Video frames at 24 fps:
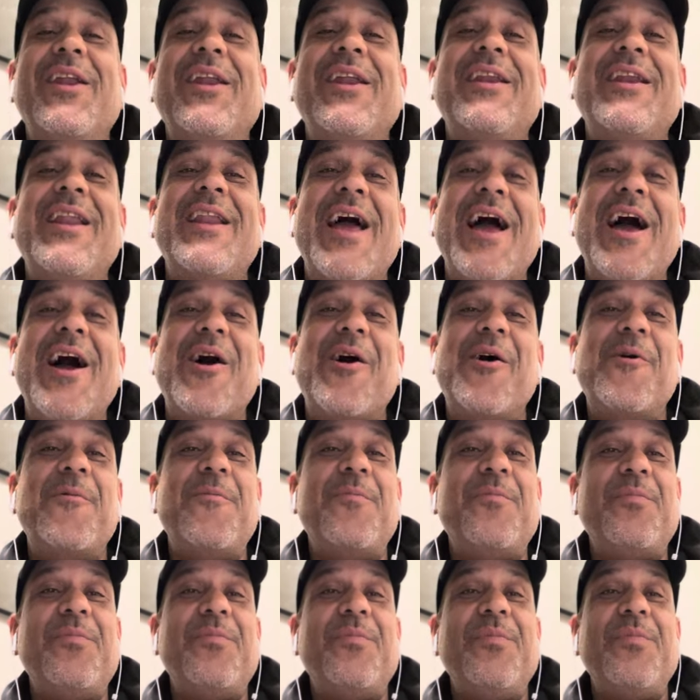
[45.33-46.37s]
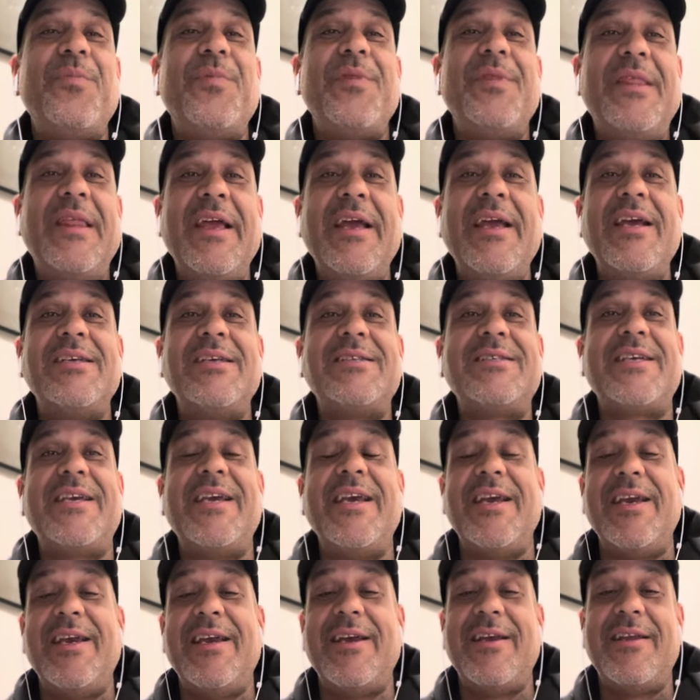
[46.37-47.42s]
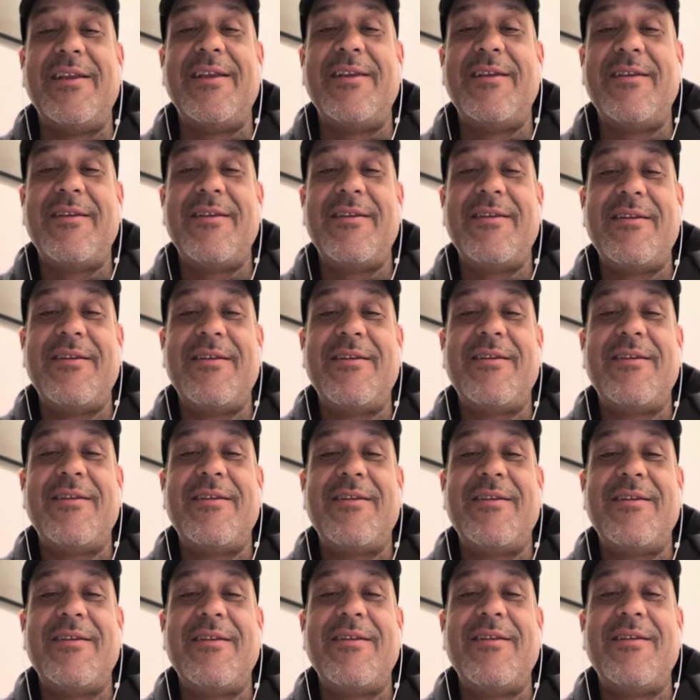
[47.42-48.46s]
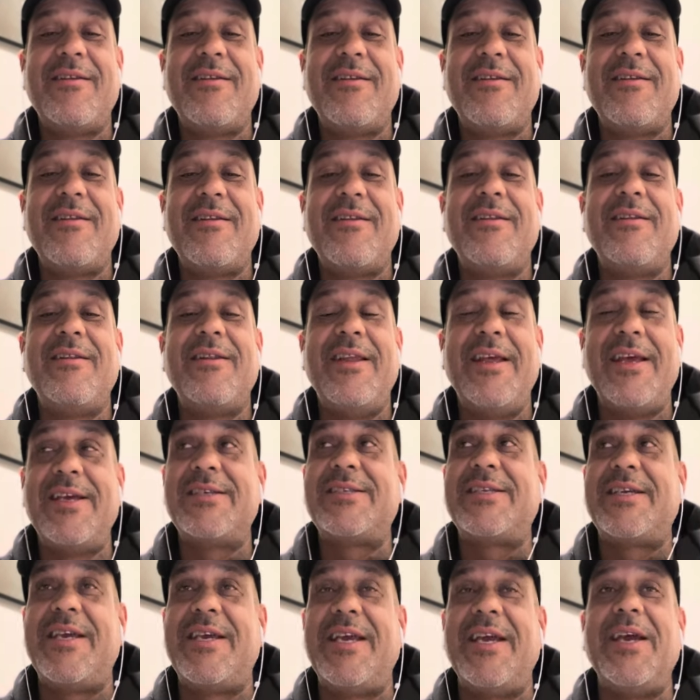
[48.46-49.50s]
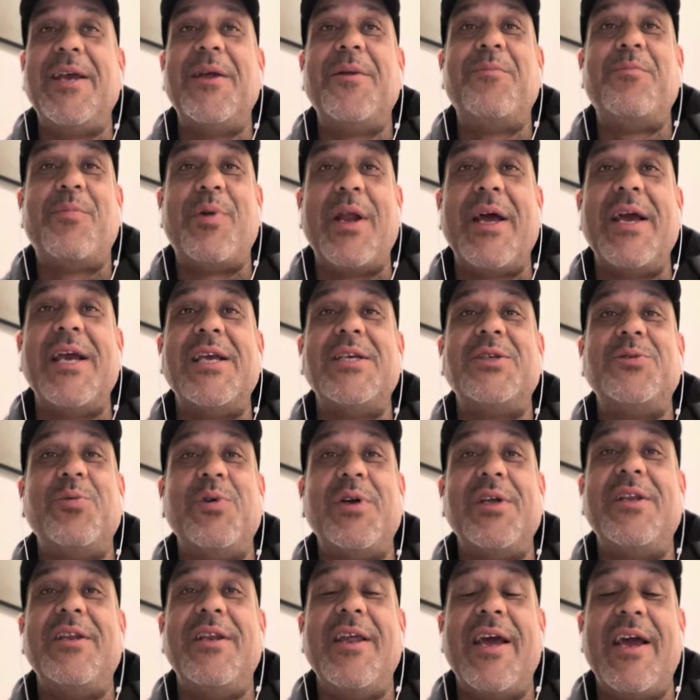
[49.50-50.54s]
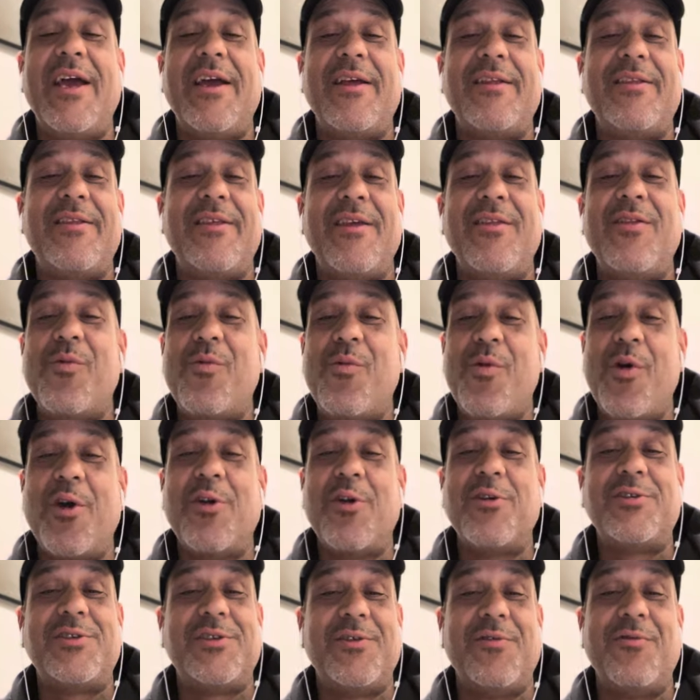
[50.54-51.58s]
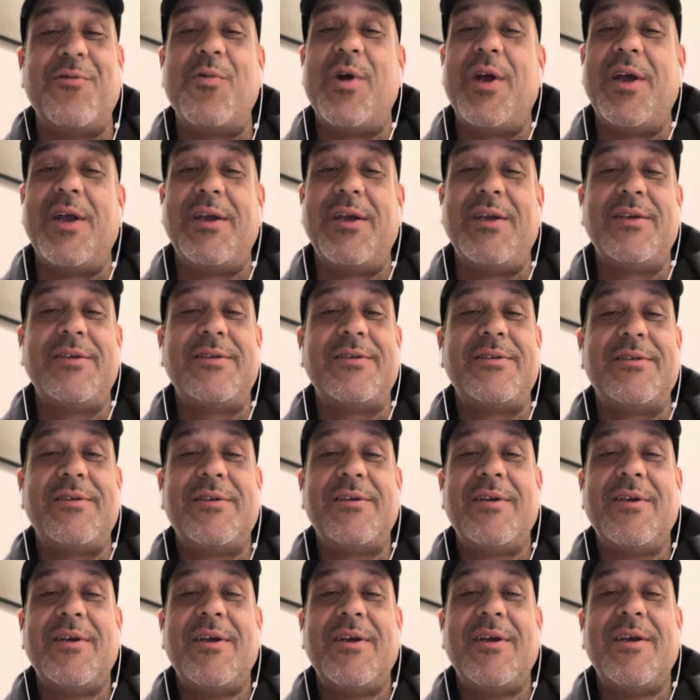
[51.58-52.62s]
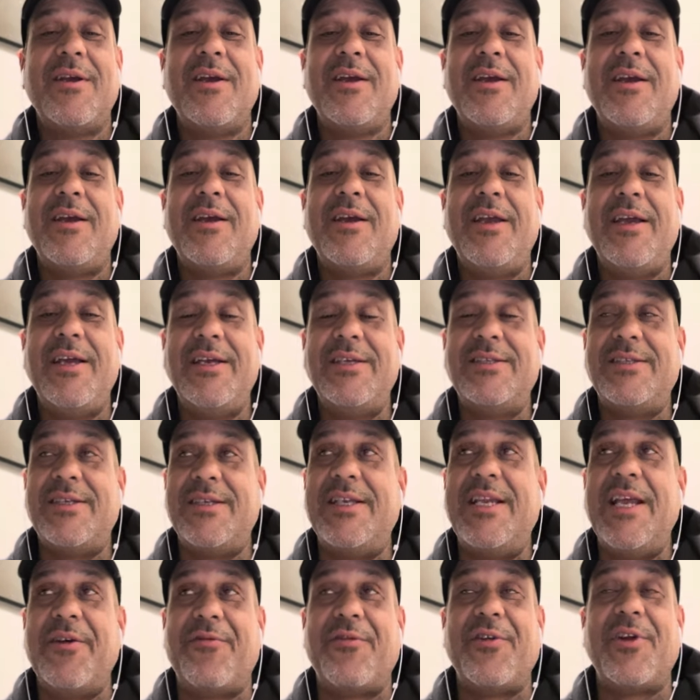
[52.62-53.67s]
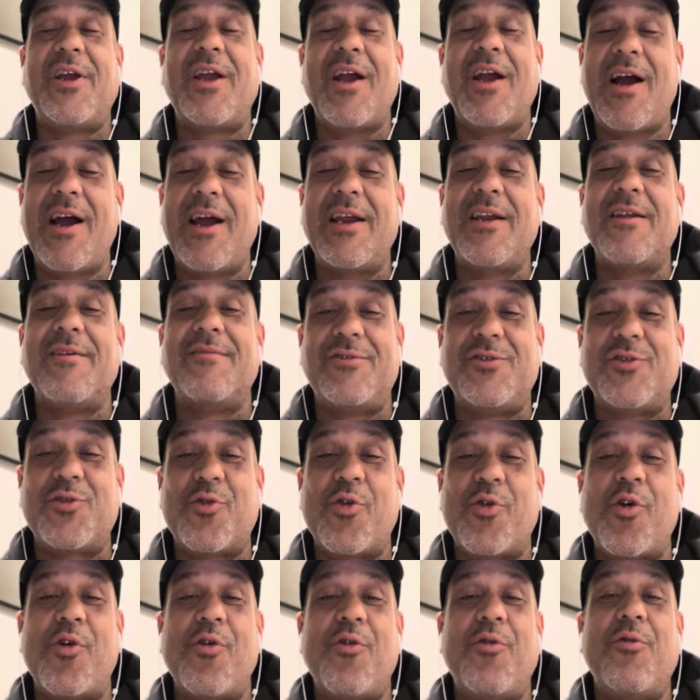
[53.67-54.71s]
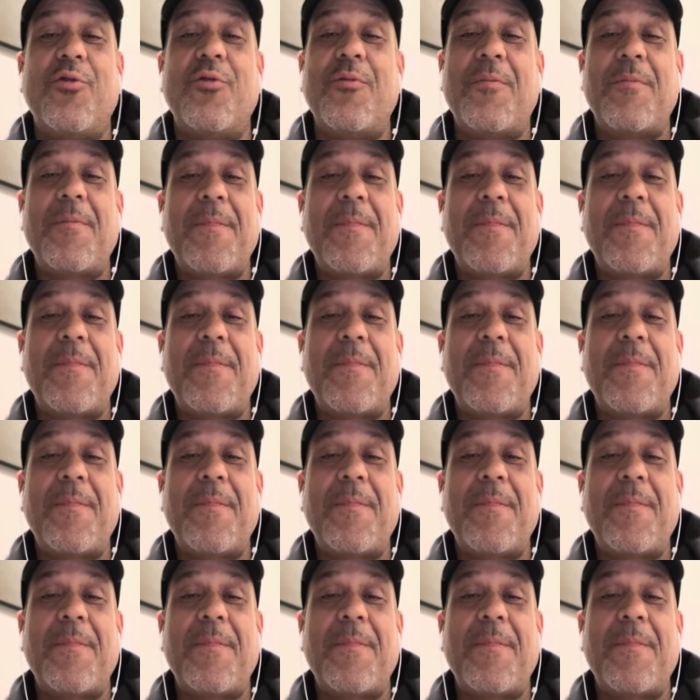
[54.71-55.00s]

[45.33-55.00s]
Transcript: Now, this kid, this kid plays with death in the worst of ways. He's a different kind of troll.